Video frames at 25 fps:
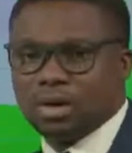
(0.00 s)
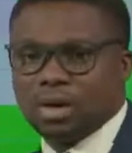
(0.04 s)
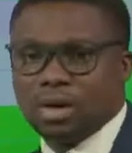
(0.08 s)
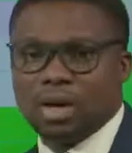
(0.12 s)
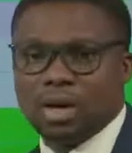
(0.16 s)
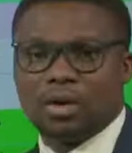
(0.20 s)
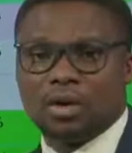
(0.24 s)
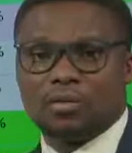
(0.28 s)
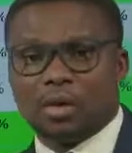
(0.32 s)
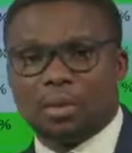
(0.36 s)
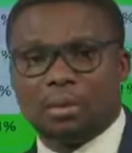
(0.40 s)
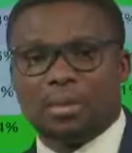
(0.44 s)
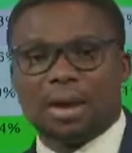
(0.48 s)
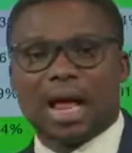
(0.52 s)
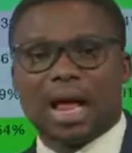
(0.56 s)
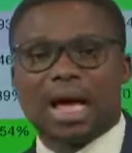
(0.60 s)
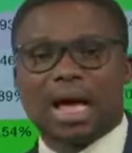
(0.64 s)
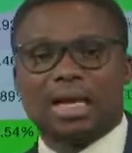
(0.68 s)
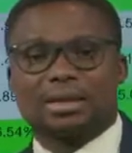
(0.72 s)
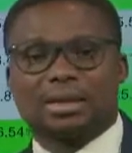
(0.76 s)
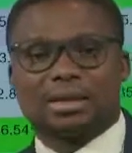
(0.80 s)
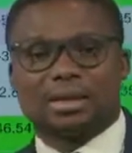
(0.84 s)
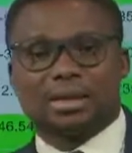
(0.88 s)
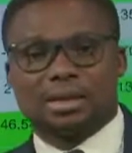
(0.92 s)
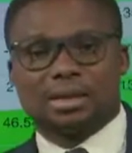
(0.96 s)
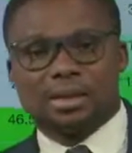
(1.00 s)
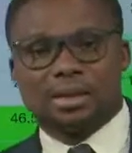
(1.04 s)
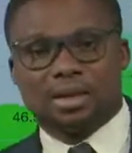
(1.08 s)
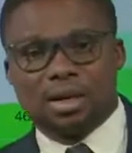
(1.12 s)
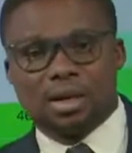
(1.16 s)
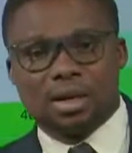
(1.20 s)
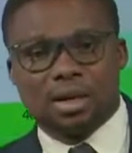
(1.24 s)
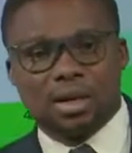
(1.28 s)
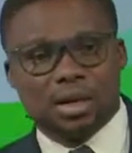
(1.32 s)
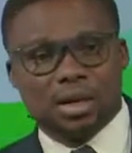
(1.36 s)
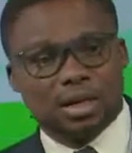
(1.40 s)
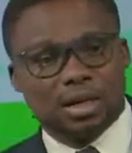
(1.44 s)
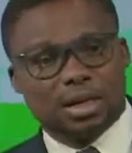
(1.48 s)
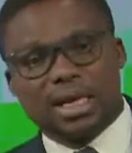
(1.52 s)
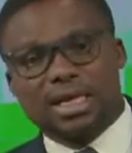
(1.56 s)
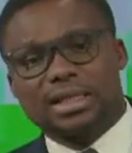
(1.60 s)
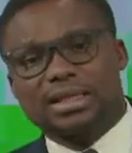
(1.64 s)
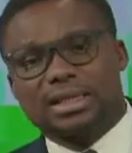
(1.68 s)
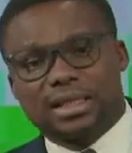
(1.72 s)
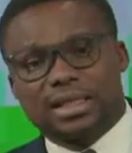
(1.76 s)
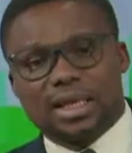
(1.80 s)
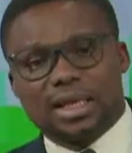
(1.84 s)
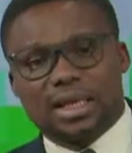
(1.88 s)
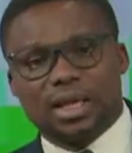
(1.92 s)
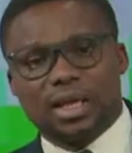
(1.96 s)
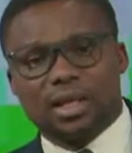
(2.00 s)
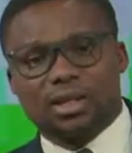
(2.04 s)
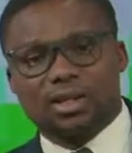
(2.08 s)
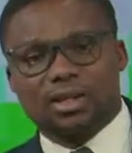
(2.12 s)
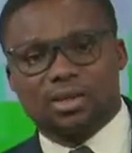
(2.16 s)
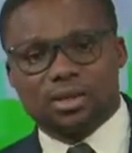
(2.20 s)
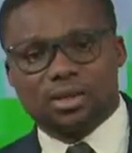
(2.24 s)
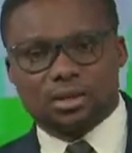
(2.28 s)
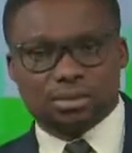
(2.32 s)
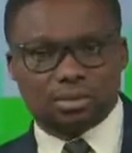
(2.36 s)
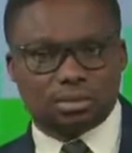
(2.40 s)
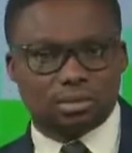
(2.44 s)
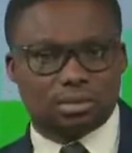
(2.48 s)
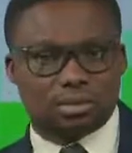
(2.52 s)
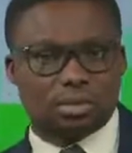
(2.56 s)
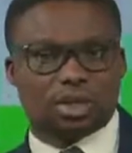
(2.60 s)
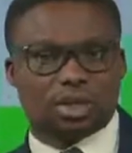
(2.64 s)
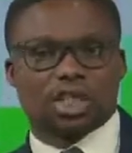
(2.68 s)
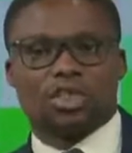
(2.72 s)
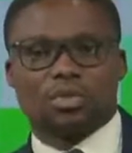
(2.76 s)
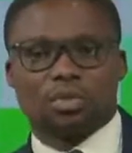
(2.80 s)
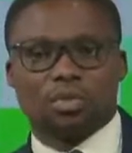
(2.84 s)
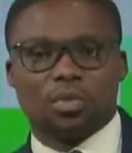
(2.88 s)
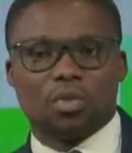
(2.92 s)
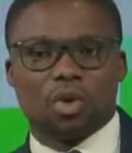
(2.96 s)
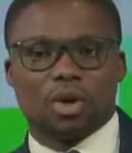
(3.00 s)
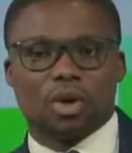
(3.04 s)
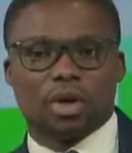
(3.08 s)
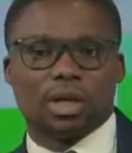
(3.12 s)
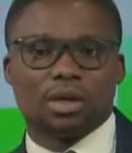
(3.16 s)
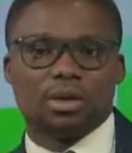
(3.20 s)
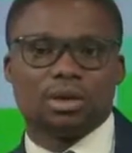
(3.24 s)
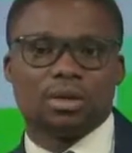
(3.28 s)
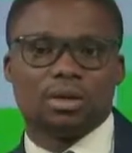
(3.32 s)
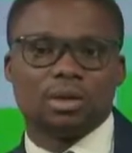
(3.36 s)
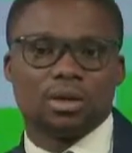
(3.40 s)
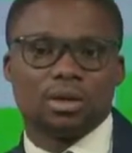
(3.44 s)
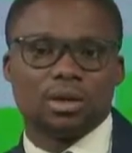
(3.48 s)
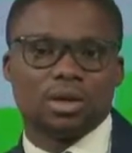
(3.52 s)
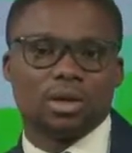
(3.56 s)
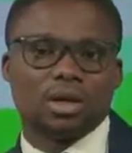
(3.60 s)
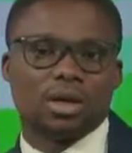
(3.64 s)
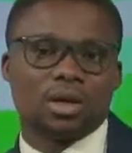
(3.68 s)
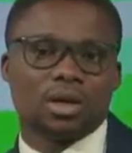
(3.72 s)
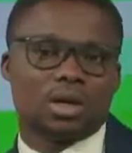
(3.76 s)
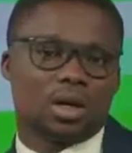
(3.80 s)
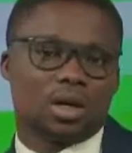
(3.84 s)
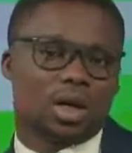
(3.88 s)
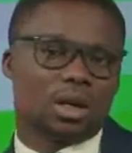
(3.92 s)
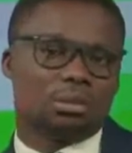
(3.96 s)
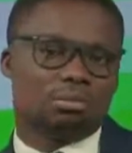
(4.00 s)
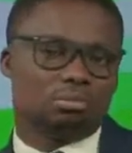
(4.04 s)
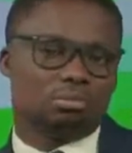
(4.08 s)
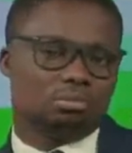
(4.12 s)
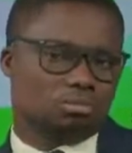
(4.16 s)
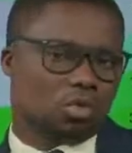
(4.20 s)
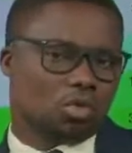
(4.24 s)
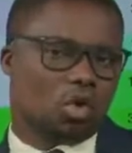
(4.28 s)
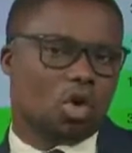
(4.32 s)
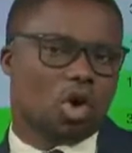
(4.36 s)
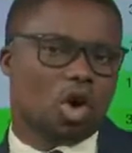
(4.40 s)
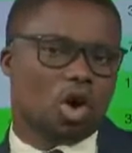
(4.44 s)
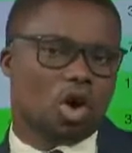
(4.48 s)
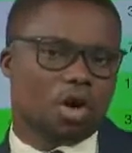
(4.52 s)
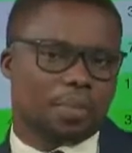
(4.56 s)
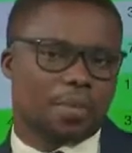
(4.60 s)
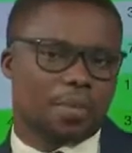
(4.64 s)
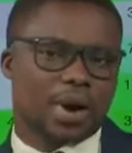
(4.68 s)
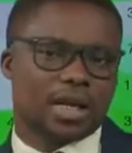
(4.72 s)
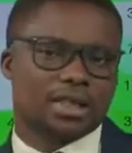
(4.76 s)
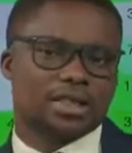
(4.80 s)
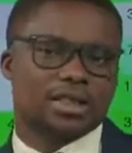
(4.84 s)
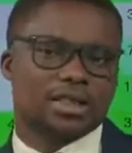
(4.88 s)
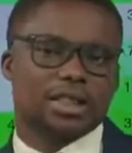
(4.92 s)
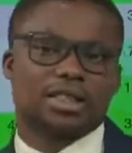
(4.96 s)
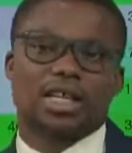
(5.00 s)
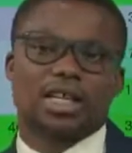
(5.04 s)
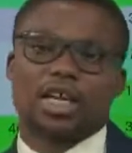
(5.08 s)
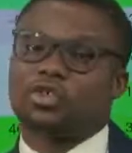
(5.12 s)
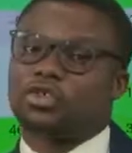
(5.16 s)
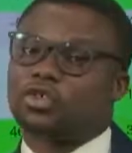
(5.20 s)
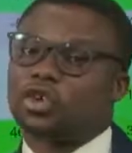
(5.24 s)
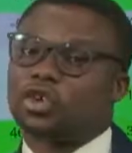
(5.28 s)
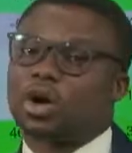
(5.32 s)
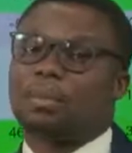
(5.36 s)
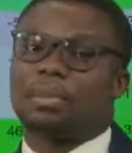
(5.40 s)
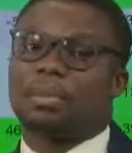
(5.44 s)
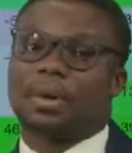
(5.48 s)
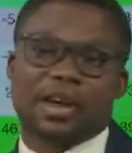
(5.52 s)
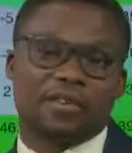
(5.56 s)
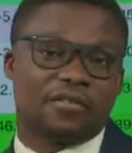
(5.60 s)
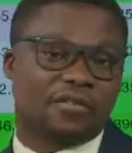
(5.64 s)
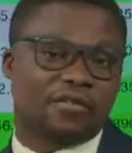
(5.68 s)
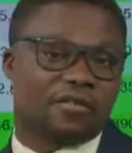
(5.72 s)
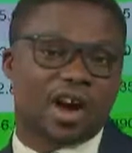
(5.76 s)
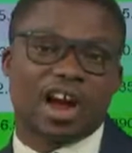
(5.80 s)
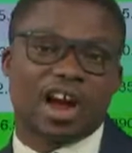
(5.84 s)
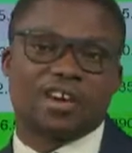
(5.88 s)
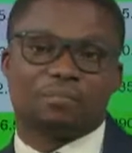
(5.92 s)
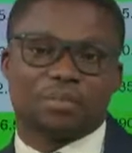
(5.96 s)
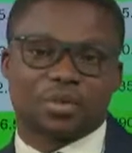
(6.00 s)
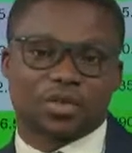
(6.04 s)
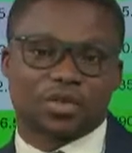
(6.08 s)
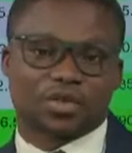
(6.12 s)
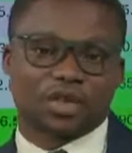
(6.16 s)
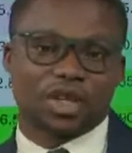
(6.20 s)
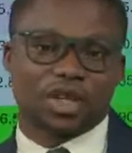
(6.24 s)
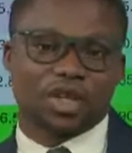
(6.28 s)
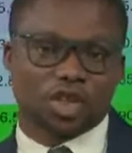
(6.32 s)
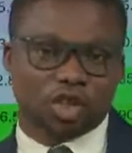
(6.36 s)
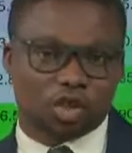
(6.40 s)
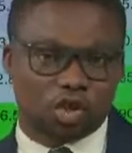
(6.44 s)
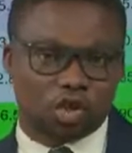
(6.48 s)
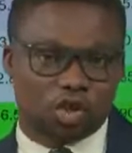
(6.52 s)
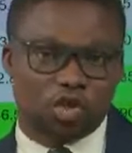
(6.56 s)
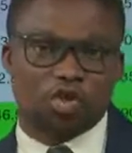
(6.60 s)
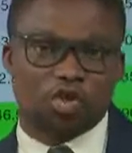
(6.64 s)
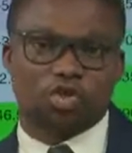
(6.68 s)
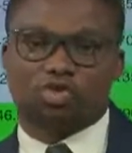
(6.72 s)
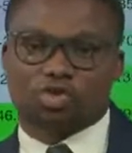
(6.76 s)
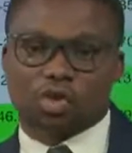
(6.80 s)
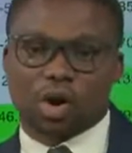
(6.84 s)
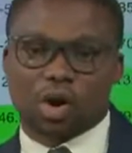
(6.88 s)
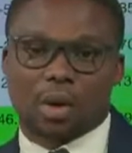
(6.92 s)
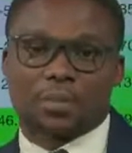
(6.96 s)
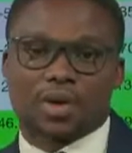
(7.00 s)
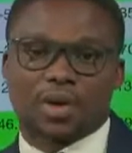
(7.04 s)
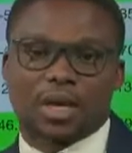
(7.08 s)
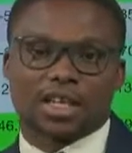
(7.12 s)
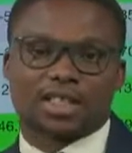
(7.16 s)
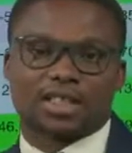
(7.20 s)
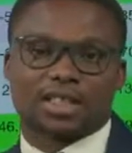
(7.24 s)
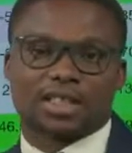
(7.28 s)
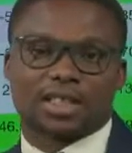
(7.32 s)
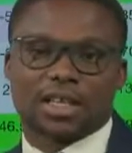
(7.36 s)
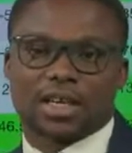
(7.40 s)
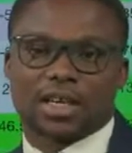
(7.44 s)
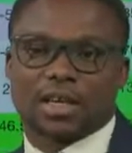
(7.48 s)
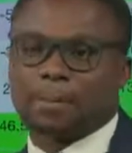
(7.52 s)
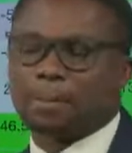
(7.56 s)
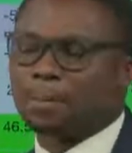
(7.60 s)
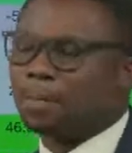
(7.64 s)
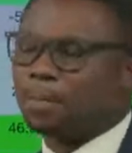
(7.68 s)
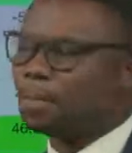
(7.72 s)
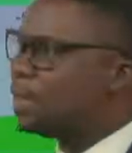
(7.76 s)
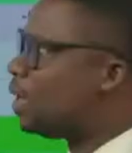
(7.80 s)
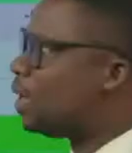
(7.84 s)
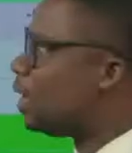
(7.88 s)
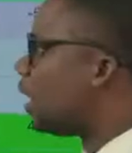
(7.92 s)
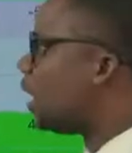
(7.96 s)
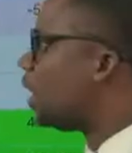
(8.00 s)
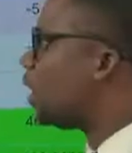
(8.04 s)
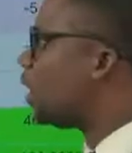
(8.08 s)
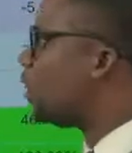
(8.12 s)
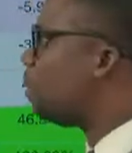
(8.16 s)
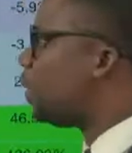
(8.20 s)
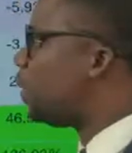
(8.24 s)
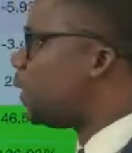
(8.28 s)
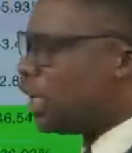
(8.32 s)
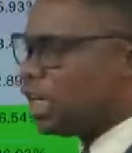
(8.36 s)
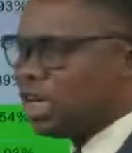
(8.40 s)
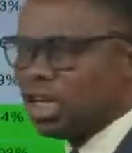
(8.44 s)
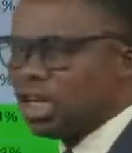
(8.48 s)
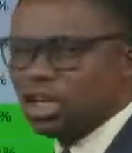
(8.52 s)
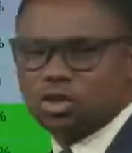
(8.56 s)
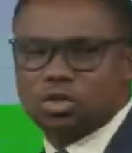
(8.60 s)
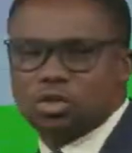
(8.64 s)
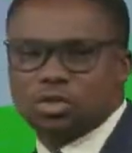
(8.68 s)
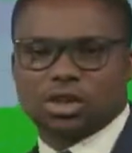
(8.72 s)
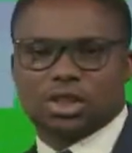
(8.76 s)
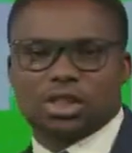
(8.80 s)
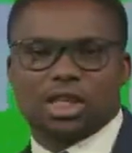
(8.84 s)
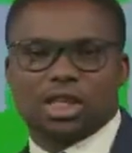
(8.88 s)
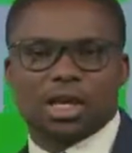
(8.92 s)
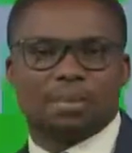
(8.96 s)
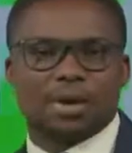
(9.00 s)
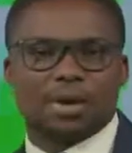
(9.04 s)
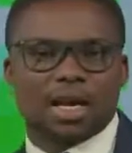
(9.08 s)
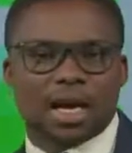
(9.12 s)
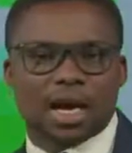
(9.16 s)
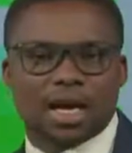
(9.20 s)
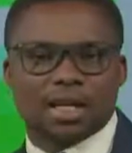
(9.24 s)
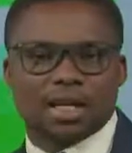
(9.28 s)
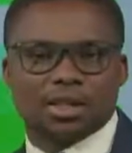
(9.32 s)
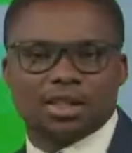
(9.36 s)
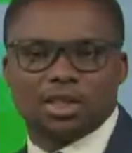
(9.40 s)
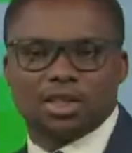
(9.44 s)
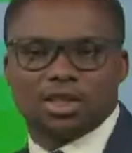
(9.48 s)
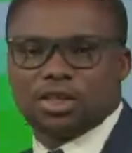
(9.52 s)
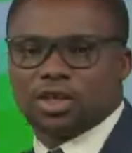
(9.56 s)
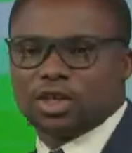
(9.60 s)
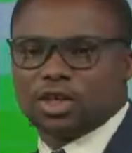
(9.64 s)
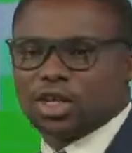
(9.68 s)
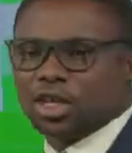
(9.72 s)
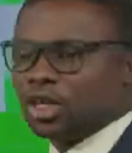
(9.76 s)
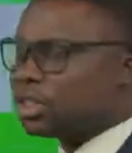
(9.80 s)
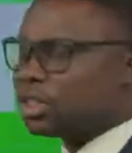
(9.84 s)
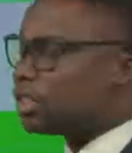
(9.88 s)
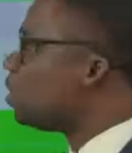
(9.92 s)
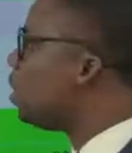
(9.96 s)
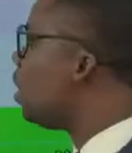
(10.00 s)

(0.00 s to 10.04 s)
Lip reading: From yesterday to this morning, oil prices had dropped by 5%, a huge drop yesterday, and is beginning to stabilize in today's